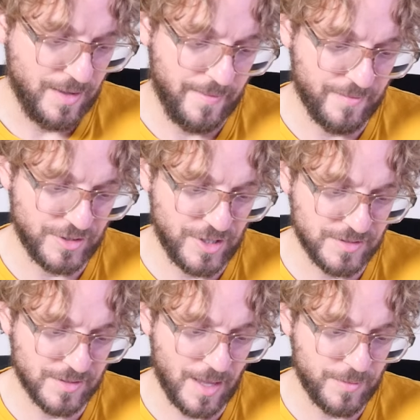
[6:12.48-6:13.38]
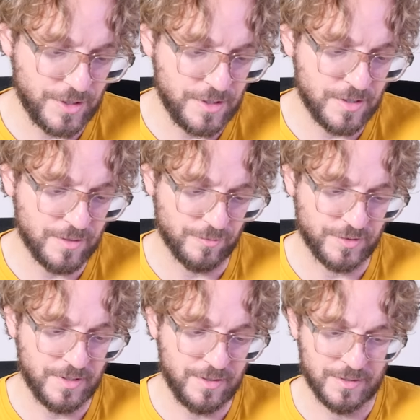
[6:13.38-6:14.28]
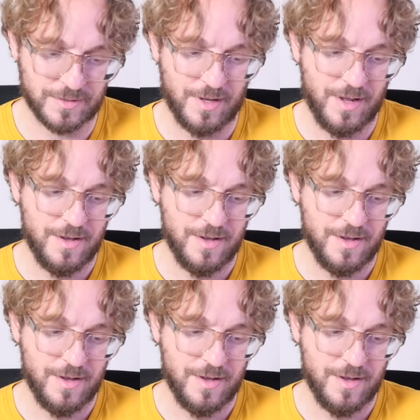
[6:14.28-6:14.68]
if I change the time here, you'll see this